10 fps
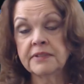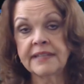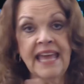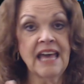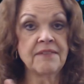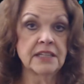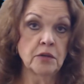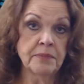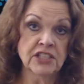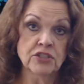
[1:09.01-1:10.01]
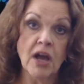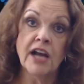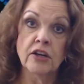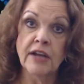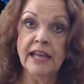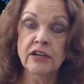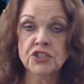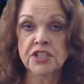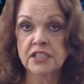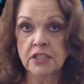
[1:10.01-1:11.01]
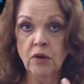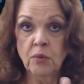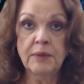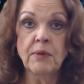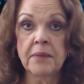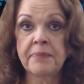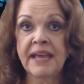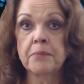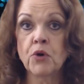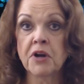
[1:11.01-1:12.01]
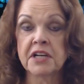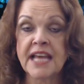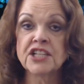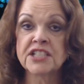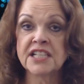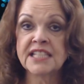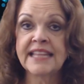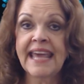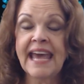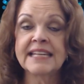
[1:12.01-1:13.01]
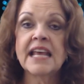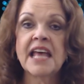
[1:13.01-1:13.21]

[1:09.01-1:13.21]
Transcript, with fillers: have a little bit stronger energy, so we want to pay more attention to that.